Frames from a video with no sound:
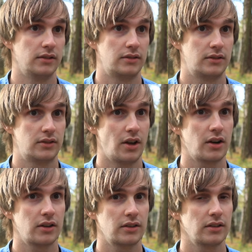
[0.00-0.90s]
and
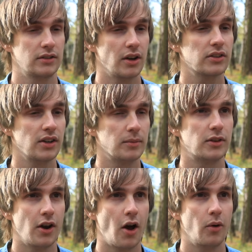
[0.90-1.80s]
Doug, Doug seems
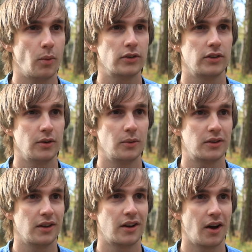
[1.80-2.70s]
to know what to do with
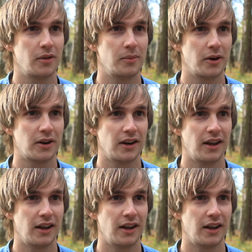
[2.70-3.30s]
a guy with a broken